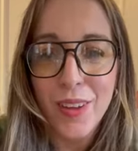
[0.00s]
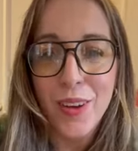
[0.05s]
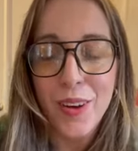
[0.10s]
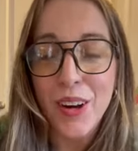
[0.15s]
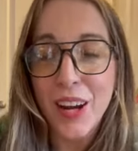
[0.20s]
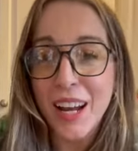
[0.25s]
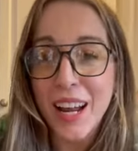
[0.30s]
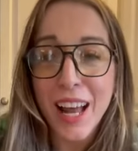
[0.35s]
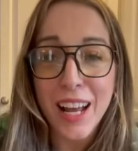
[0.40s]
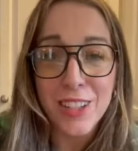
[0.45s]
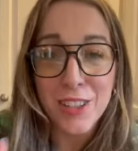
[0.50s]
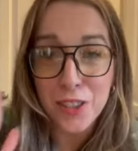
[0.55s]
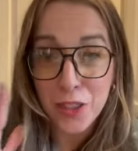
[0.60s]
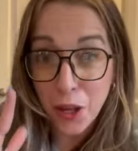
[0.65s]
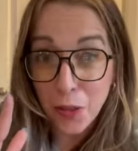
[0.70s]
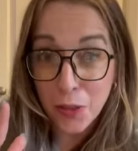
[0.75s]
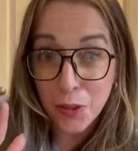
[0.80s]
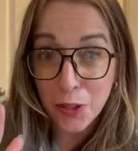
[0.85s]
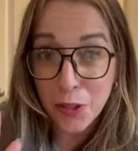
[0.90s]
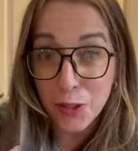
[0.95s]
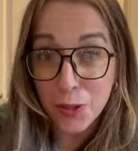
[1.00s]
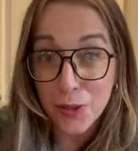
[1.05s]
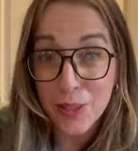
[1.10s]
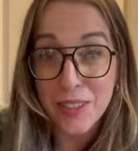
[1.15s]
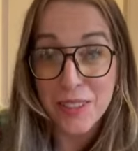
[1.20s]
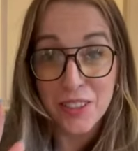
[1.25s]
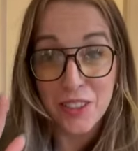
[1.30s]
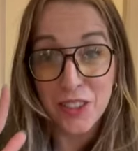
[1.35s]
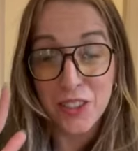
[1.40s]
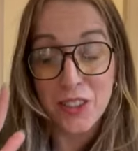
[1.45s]
All right, I just got the
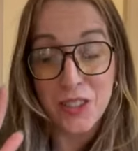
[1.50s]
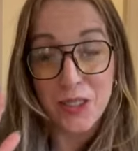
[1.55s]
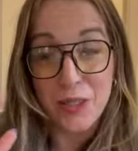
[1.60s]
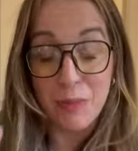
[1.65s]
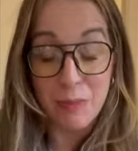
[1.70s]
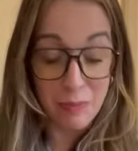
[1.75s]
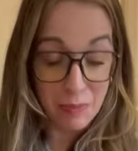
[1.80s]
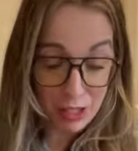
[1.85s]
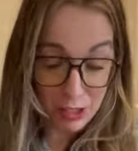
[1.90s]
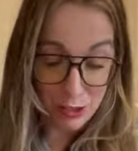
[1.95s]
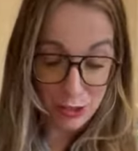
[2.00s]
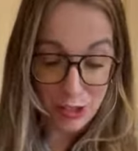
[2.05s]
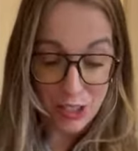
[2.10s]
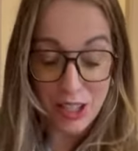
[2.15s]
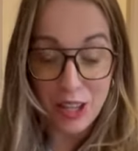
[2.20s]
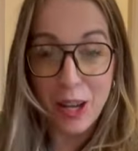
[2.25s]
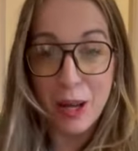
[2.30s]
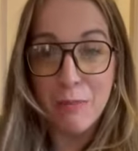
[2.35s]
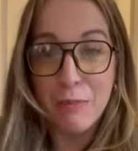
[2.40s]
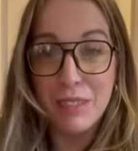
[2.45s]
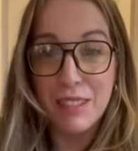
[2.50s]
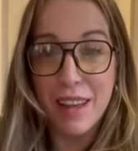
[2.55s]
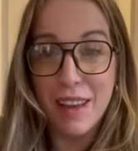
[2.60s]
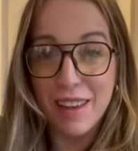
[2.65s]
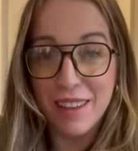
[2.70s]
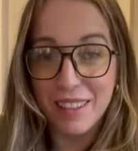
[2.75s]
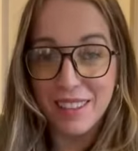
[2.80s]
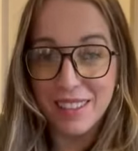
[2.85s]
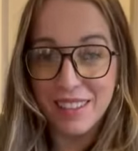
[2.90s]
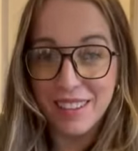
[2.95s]
cutest measuring cup
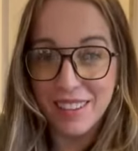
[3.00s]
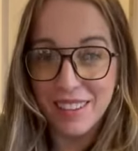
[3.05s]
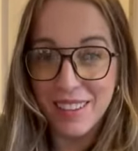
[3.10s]
set.